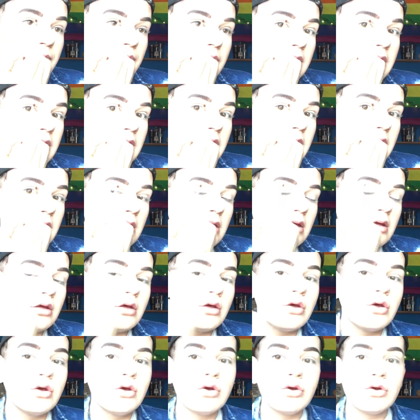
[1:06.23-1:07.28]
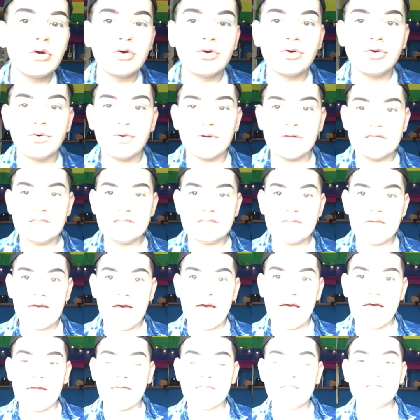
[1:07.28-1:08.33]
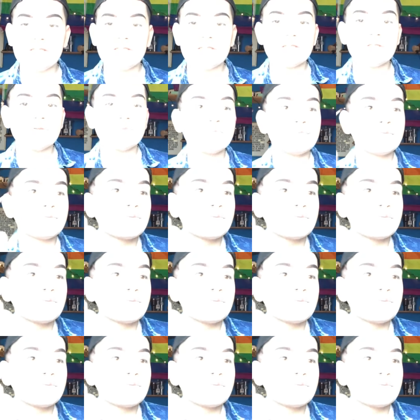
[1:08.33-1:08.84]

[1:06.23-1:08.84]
pretty creased eyes.